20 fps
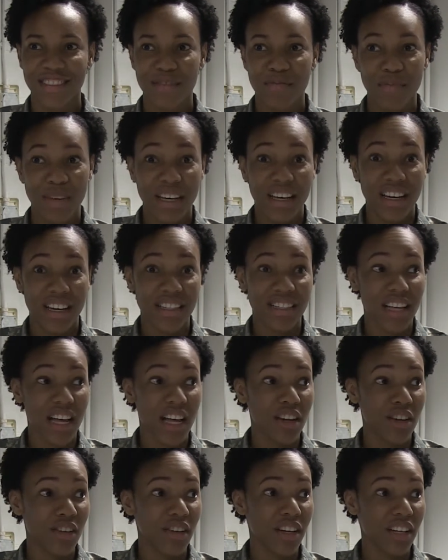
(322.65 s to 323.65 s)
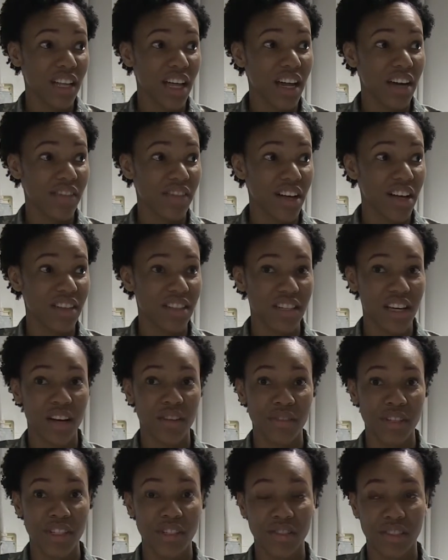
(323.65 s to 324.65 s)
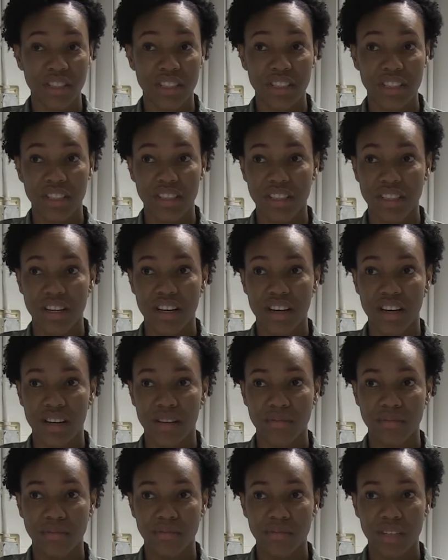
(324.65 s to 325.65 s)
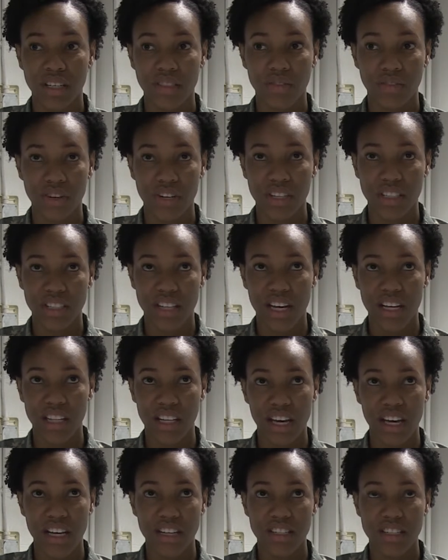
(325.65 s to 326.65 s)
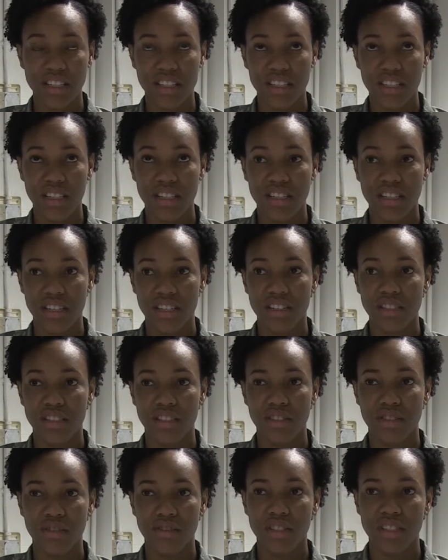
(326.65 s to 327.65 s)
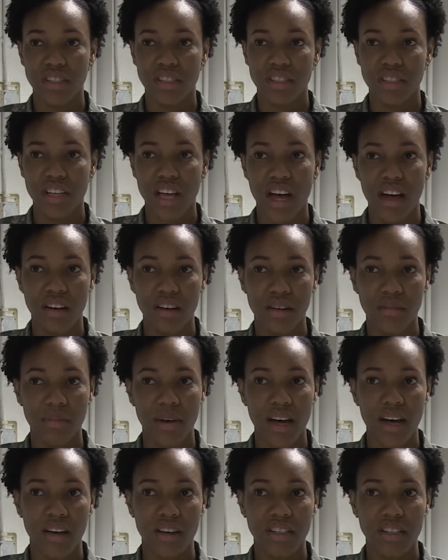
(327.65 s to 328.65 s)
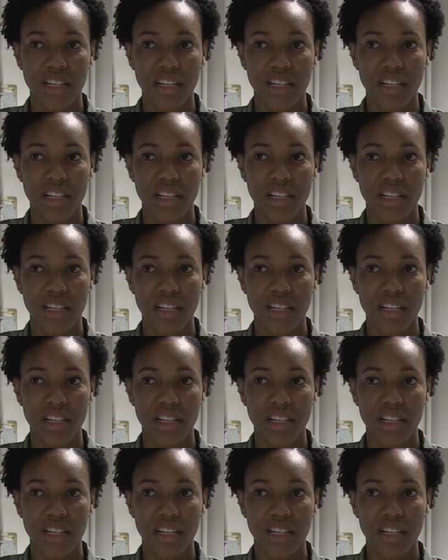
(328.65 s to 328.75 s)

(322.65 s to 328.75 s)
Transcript: because I know a lot of outside resources um, as far as like the agencies and institutions out and about in